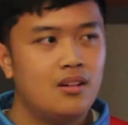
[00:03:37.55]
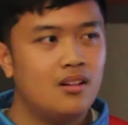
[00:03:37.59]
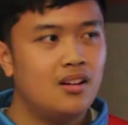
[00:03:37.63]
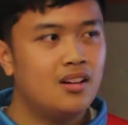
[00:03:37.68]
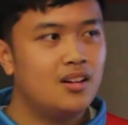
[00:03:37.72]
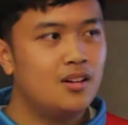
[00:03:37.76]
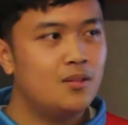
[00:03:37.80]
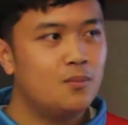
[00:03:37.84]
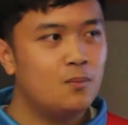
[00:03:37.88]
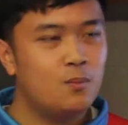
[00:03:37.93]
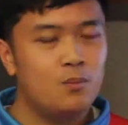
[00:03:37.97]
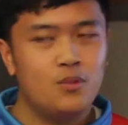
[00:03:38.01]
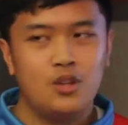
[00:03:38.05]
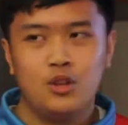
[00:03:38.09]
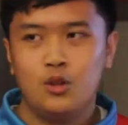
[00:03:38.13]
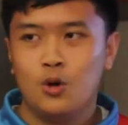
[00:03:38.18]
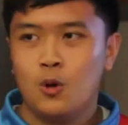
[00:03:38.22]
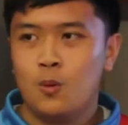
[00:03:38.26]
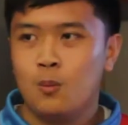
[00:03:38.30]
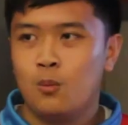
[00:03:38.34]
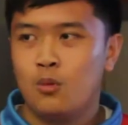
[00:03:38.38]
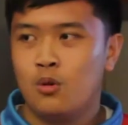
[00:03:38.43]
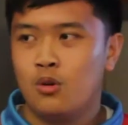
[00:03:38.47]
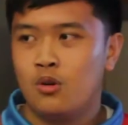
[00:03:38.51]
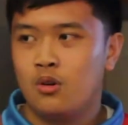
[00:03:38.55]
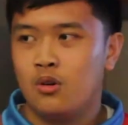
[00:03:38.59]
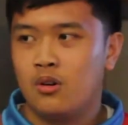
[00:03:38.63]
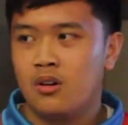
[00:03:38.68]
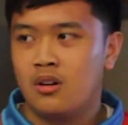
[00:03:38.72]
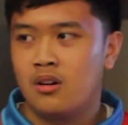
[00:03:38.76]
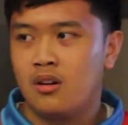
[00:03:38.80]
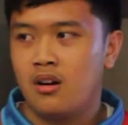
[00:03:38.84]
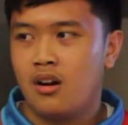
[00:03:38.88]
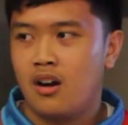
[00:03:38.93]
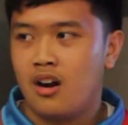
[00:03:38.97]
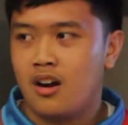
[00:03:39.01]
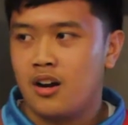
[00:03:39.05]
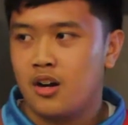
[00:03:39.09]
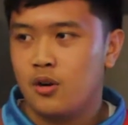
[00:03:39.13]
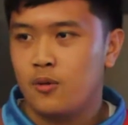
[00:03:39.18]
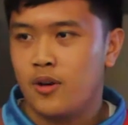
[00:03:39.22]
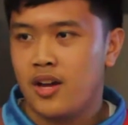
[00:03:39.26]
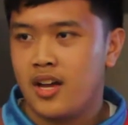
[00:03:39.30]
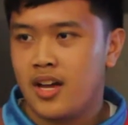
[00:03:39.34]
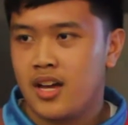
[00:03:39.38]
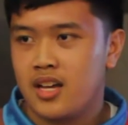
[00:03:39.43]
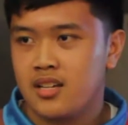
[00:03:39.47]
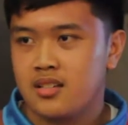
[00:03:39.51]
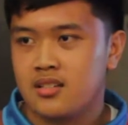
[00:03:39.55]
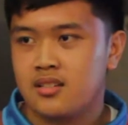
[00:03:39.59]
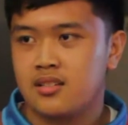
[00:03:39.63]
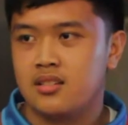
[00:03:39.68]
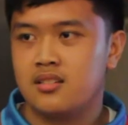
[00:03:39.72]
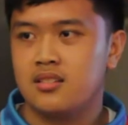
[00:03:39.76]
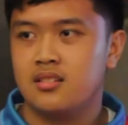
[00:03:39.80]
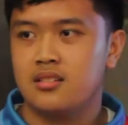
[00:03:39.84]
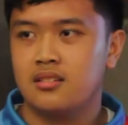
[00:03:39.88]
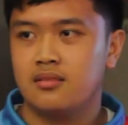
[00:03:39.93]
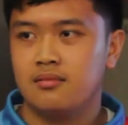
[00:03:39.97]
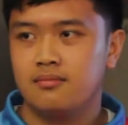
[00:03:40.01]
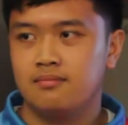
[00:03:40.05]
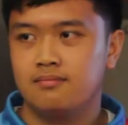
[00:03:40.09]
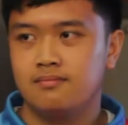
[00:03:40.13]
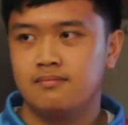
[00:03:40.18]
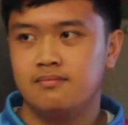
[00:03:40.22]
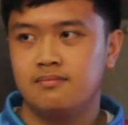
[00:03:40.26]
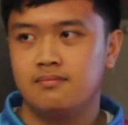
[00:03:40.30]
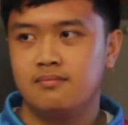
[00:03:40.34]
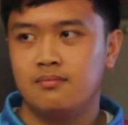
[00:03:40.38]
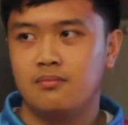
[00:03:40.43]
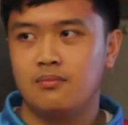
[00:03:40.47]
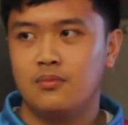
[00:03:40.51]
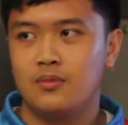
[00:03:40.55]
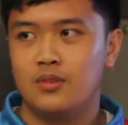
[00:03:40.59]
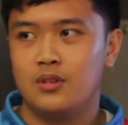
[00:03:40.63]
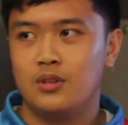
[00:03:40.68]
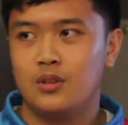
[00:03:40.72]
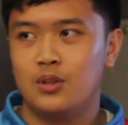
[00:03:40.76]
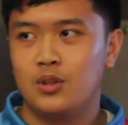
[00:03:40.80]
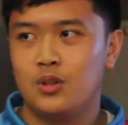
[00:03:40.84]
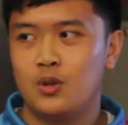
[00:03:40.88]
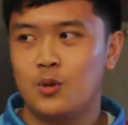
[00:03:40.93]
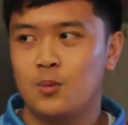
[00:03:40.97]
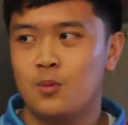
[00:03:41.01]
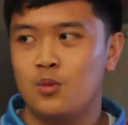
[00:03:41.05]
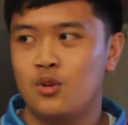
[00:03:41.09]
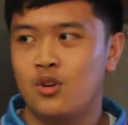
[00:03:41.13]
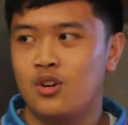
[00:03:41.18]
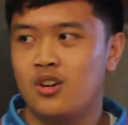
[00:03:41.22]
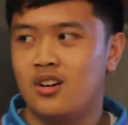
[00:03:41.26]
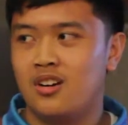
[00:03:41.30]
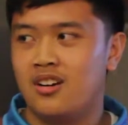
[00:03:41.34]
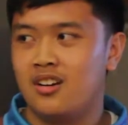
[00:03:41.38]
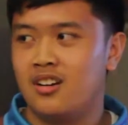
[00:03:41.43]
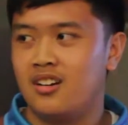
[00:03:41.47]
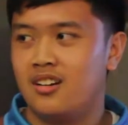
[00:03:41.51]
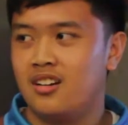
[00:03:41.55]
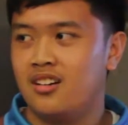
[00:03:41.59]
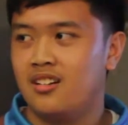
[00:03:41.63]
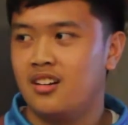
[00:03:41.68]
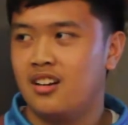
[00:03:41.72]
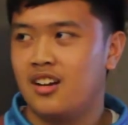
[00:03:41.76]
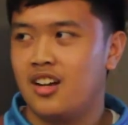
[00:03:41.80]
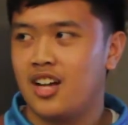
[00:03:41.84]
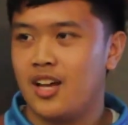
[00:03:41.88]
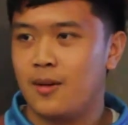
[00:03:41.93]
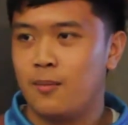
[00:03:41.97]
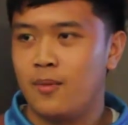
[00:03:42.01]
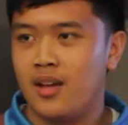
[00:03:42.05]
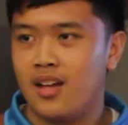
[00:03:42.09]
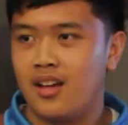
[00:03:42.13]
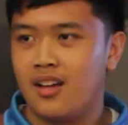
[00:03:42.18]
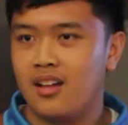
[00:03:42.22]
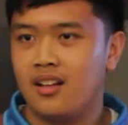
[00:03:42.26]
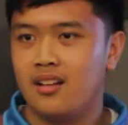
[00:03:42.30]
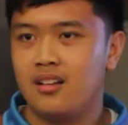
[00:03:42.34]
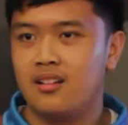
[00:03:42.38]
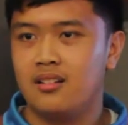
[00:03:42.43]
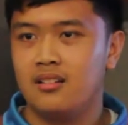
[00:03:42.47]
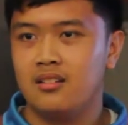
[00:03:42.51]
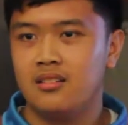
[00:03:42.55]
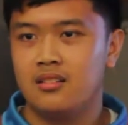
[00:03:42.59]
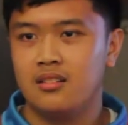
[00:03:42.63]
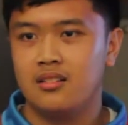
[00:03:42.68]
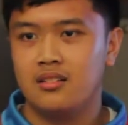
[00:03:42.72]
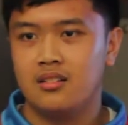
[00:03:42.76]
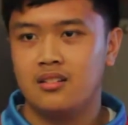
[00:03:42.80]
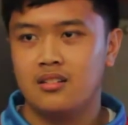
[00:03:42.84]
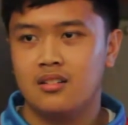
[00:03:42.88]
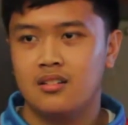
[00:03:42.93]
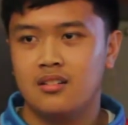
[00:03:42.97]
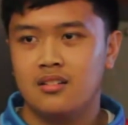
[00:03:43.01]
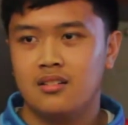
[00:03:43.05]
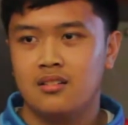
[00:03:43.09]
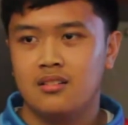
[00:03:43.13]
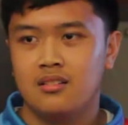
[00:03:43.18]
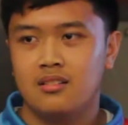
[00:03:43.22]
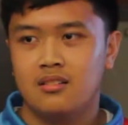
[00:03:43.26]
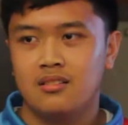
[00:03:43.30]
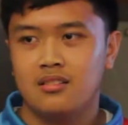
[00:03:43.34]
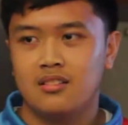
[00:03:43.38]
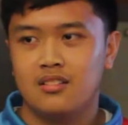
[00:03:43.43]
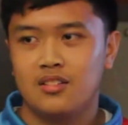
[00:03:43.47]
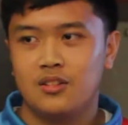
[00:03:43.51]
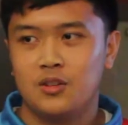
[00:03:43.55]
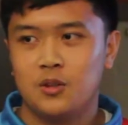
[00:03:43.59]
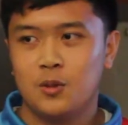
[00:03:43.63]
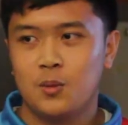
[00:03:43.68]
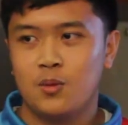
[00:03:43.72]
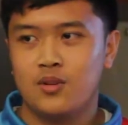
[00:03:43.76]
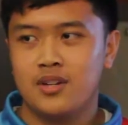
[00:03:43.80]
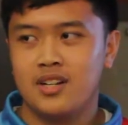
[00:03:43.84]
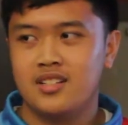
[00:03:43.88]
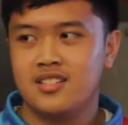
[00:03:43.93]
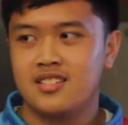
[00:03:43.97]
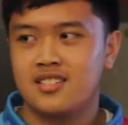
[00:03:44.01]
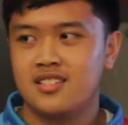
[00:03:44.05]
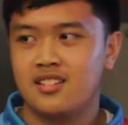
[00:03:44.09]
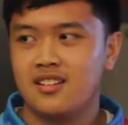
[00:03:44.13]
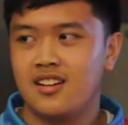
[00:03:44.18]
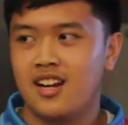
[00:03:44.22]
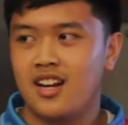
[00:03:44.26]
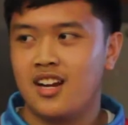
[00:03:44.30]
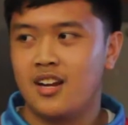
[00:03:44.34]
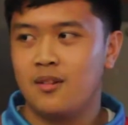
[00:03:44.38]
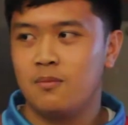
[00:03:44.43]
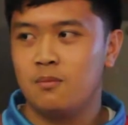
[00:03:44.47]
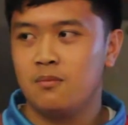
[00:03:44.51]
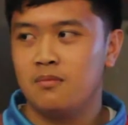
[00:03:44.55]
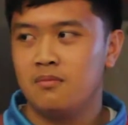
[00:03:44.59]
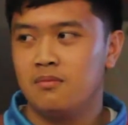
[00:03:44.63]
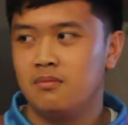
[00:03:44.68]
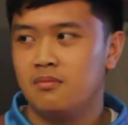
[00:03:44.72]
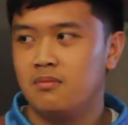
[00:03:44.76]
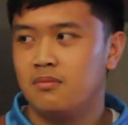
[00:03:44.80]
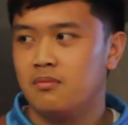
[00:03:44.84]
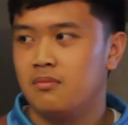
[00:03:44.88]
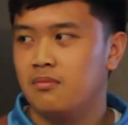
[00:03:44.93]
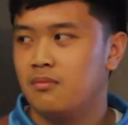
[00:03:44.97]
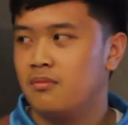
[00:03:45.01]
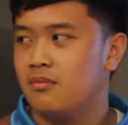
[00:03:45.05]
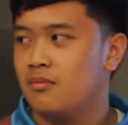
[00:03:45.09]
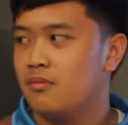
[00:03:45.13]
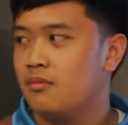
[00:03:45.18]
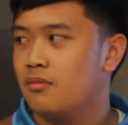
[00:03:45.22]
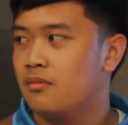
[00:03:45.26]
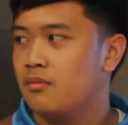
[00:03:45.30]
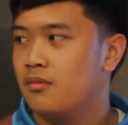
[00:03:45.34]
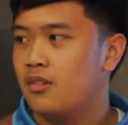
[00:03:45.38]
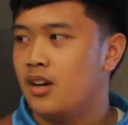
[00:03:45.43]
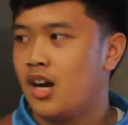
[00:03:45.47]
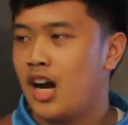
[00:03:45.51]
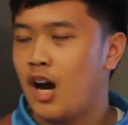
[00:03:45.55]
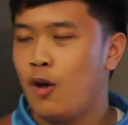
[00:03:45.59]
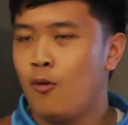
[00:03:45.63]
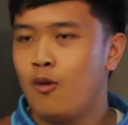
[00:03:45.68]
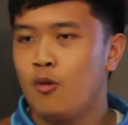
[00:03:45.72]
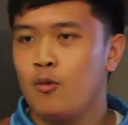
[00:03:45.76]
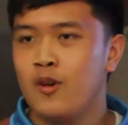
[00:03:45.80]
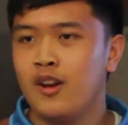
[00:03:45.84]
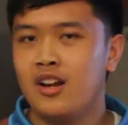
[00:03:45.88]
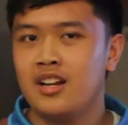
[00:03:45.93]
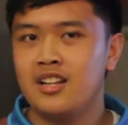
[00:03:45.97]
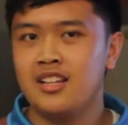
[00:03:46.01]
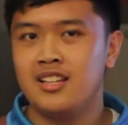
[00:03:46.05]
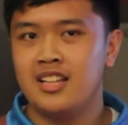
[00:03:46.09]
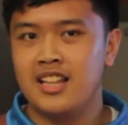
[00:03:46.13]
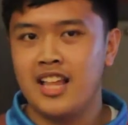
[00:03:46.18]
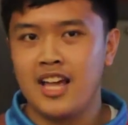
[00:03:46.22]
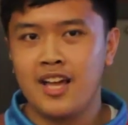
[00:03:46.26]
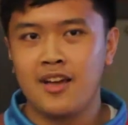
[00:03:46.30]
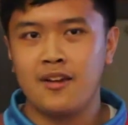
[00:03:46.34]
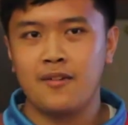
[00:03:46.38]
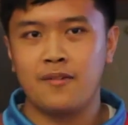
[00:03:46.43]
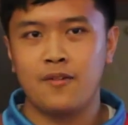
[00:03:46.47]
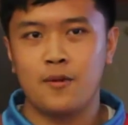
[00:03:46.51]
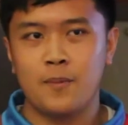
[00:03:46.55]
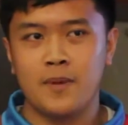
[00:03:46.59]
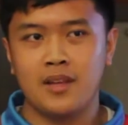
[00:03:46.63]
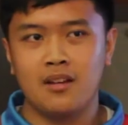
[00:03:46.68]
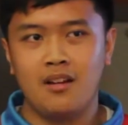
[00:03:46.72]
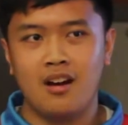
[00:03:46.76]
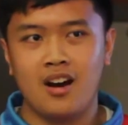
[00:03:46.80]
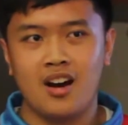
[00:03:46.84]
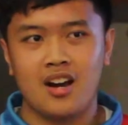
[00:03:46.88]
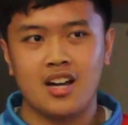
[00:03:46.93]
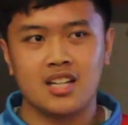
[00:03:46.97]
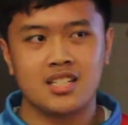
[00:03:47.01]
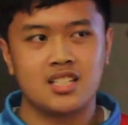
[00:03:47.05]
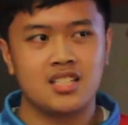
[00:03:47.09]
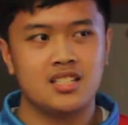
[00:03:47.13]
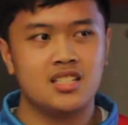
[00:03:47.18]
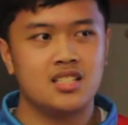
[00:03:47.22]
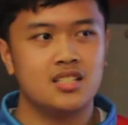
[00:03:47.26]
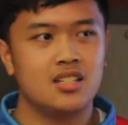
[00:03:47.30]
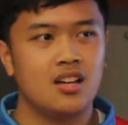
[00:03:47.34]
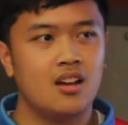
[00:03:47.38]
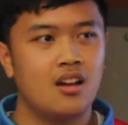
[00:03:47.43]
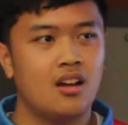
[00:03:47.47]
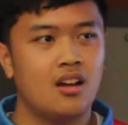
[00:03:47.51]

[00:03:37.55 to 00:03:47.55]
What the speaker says: No more ROS, no more ML, no more Instagram. How are we going to live? Oh my gosh.